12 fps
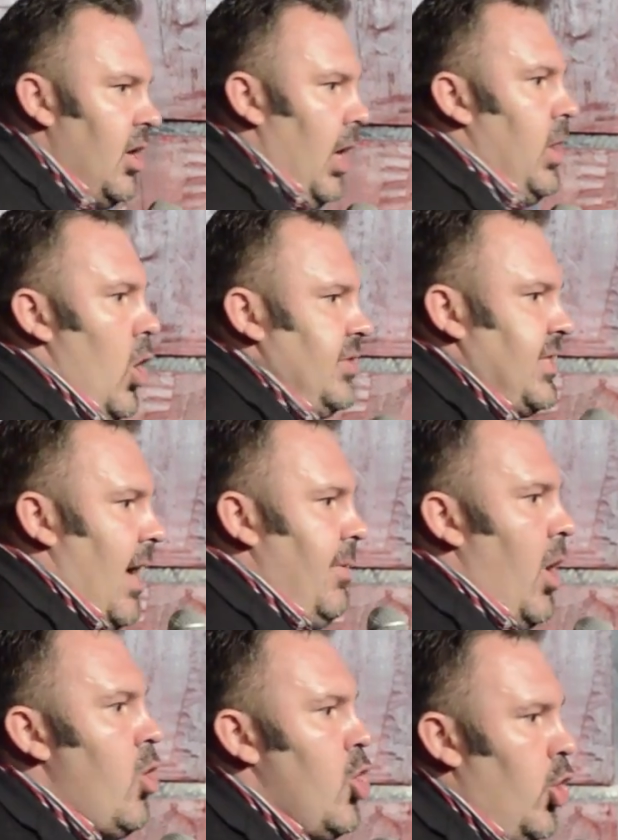A long time
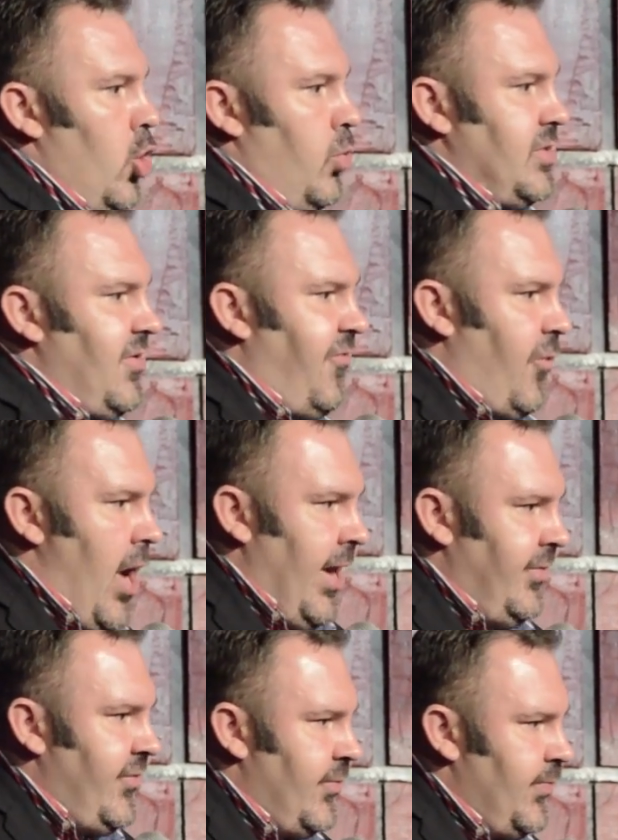ago. Who was the
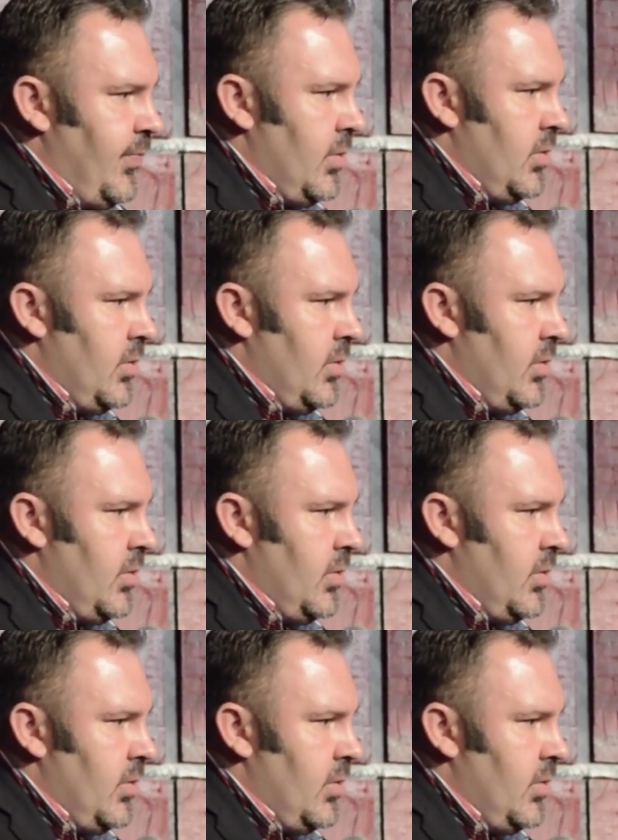friend?